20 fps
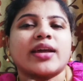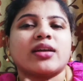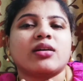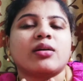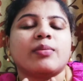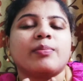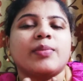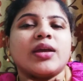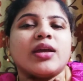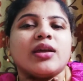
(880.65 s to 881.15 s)

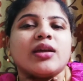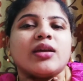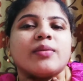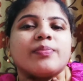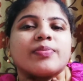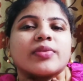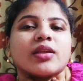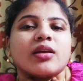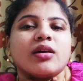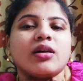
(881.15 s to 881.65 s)
be
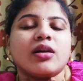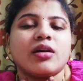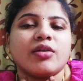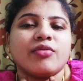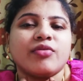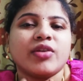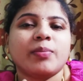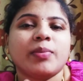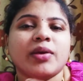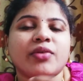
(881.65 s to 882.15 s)

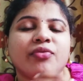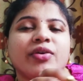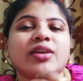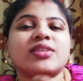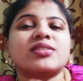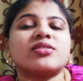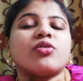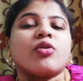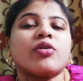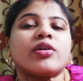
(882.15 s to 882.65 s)
will be
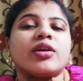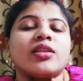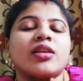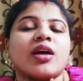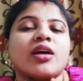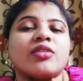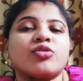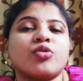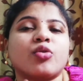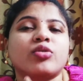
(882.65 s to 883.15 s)
fixed in
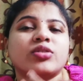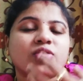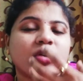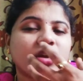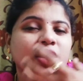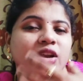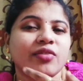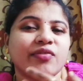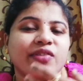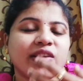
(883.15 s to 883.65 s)
our throats, or
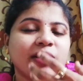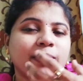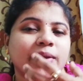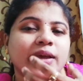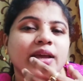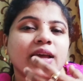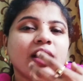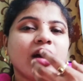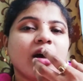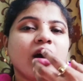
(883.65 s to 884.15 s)
it will be
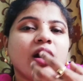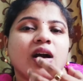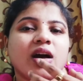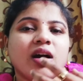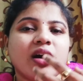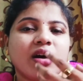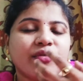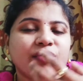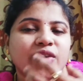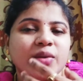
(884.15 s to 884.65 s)

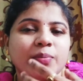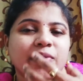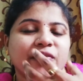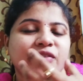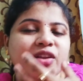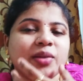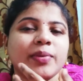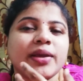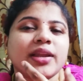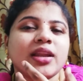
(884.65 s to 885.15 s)

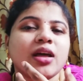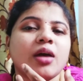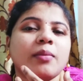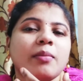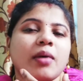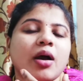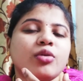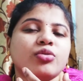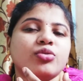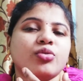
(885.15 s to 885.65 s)
in our
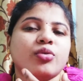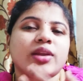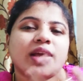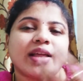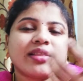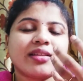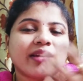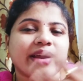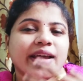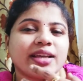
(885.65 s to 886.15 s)
mouth only, and
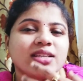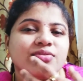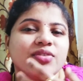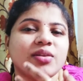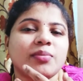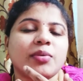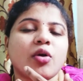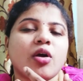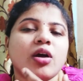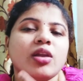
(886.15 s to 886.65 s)
the rice
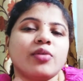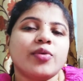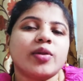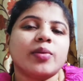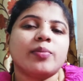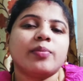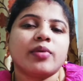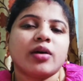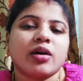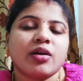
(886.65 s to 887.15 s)

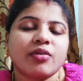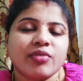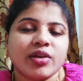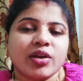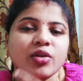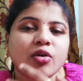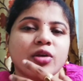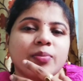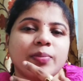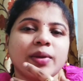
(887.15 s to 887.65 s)
will
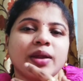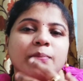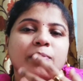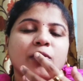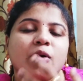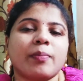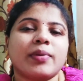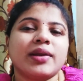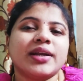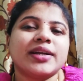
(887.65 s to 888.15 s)
not be
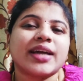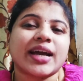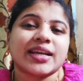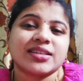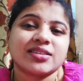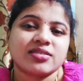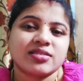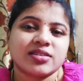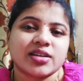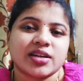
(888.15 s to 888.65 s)
properly
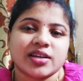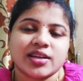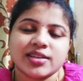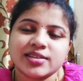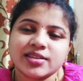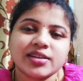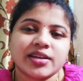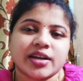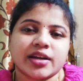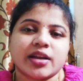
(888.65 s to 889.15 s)
digested,
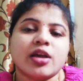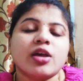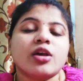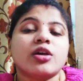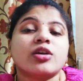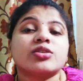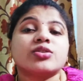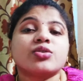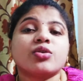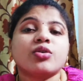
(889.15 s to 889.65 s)
isn't it?
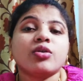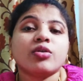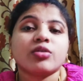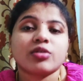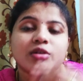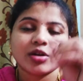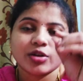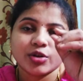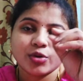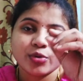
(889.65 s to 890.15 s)
So
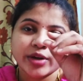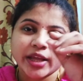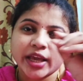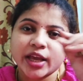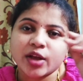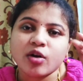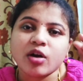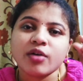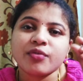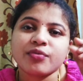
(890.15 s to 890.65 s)
to
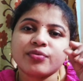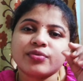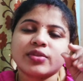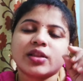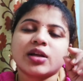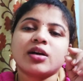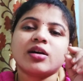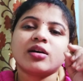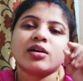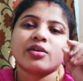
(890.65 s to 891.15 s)
take off
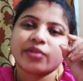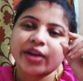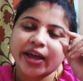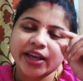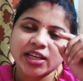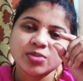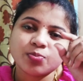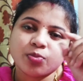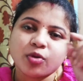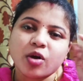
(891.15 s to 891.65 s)
the
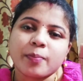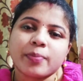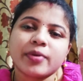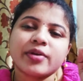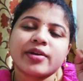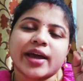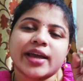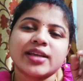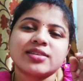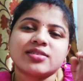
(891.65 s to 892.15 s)
rice, proper
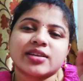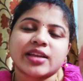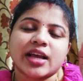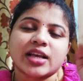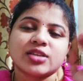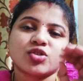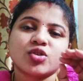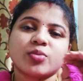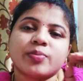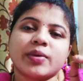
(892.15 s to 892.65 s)
rice, it
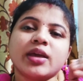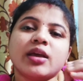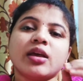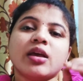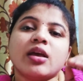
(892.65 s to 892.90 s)
has to be